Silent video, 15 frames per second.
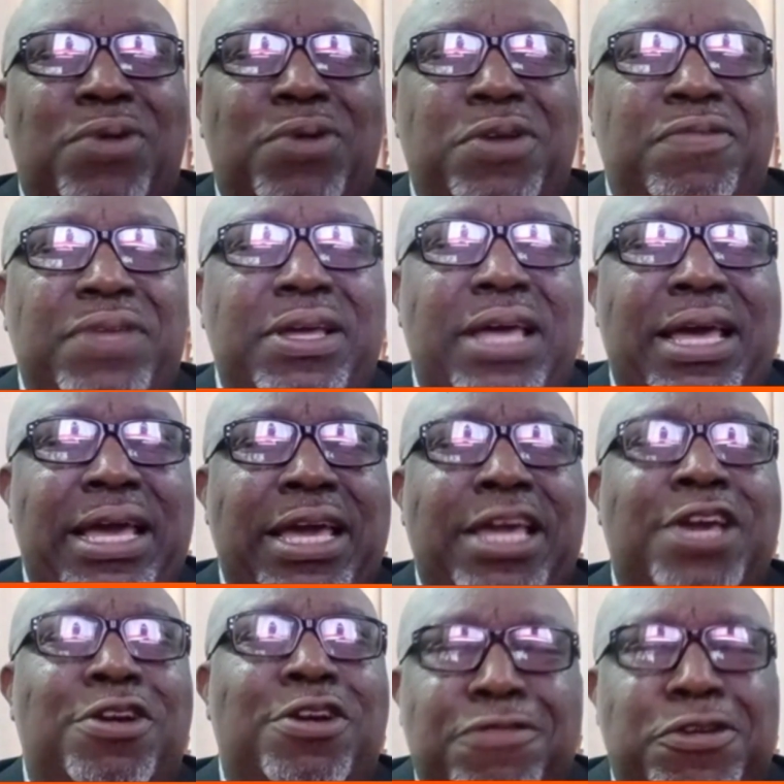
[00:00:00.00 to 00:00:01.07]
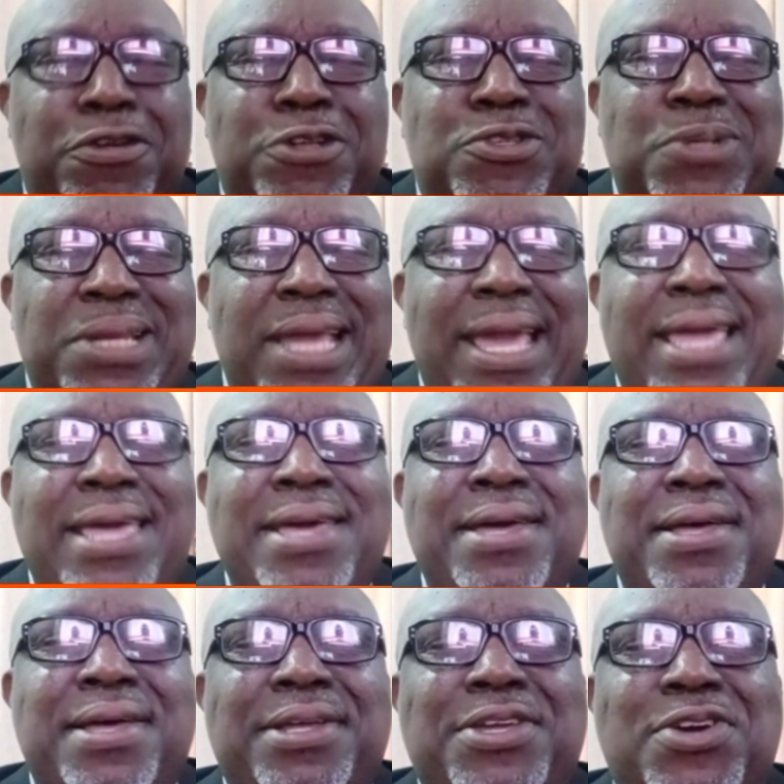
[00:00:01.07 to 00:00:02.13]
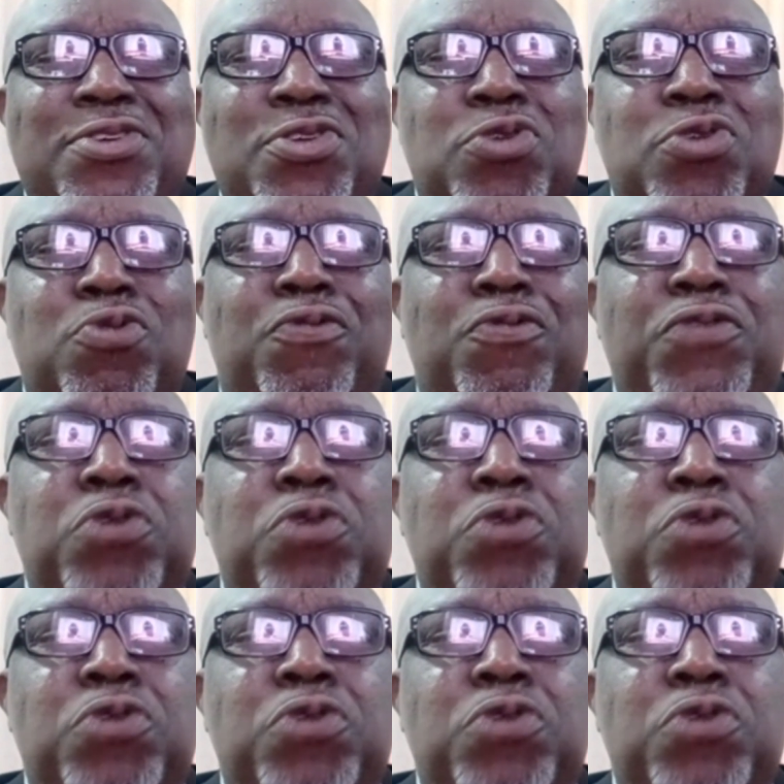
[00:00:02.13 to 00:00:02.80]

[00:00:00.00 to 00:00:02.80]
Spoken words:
one of the governor today, you